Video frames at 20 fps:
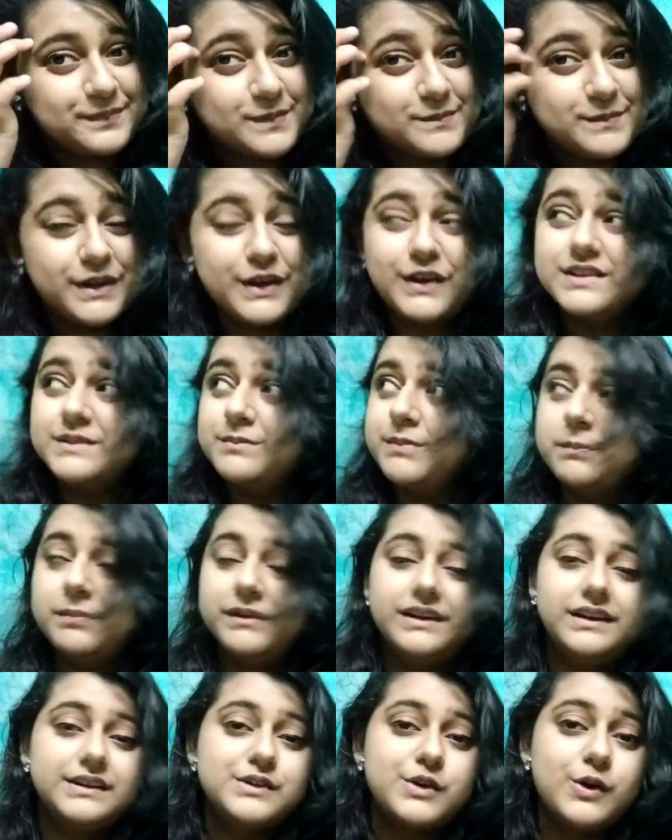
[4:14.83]

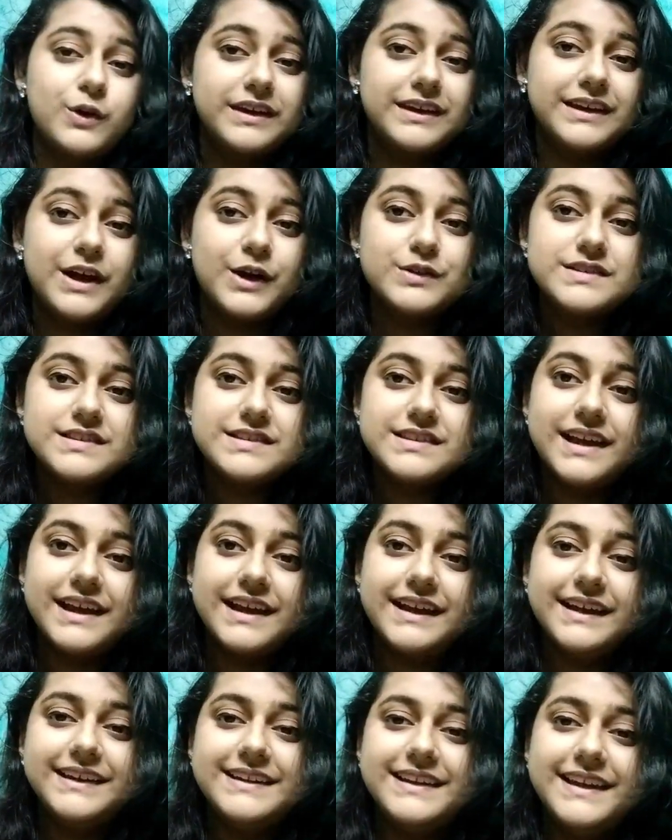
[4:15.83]
people are talking
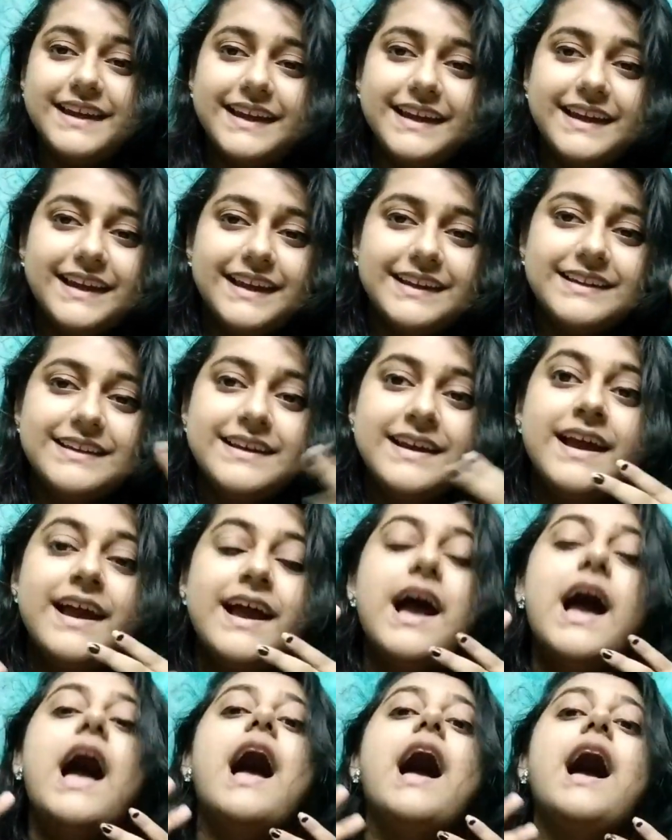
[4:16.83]
outside and
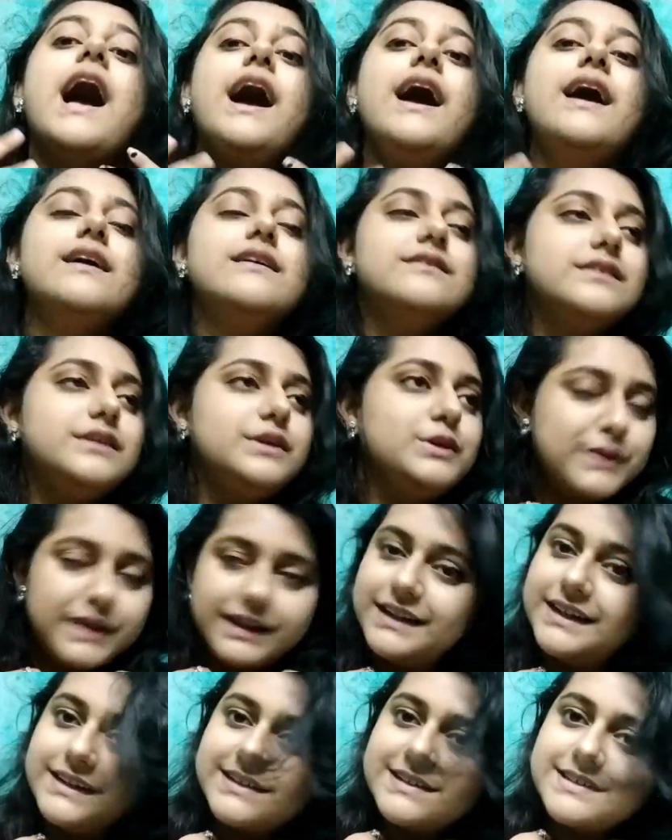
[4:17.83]
you
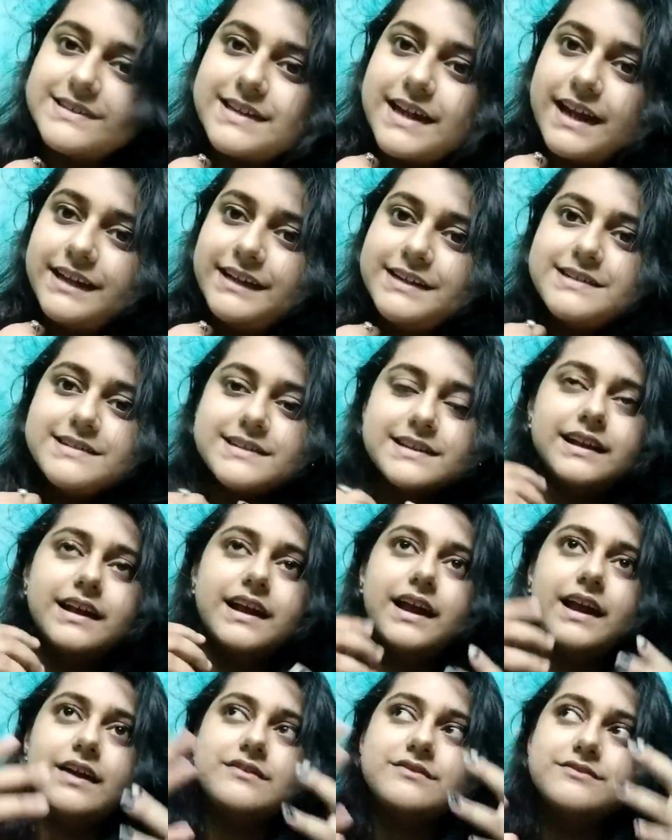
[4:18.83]
can understand it's
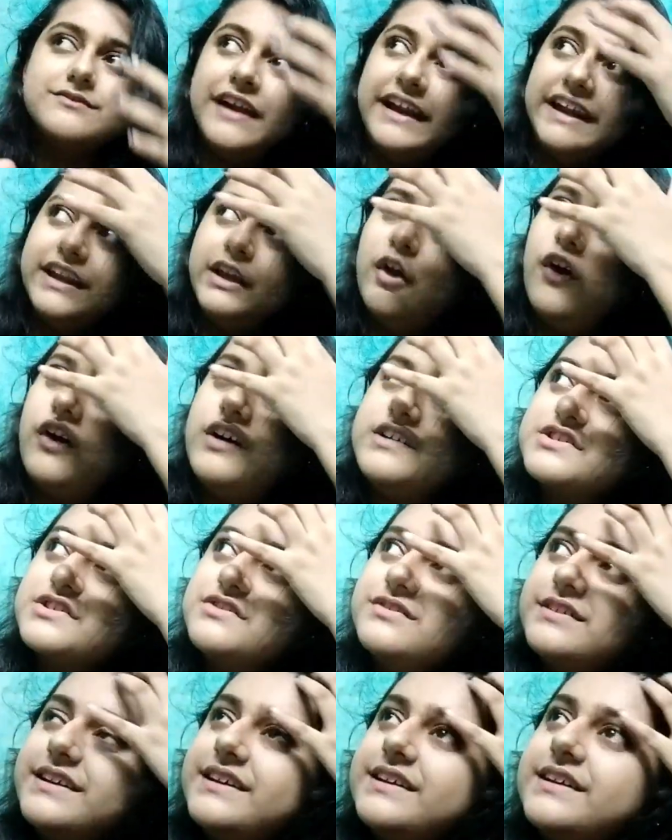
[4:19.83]
very hot
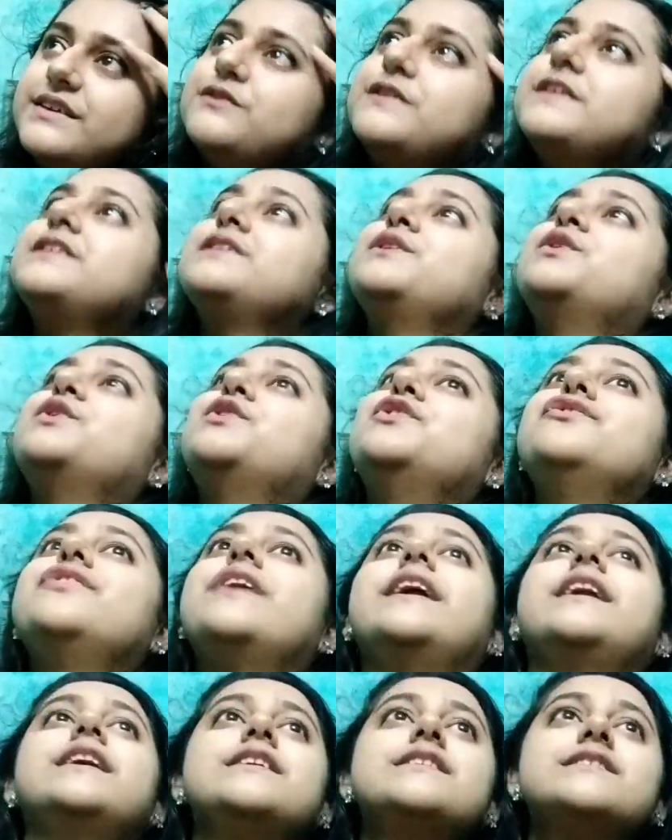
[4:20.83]
over here with no
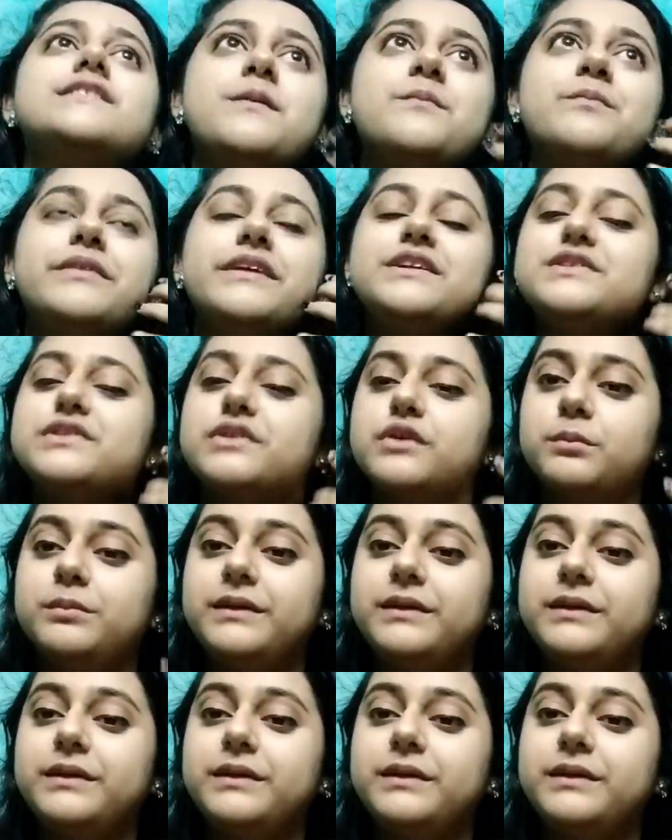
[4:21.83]
fan and something. So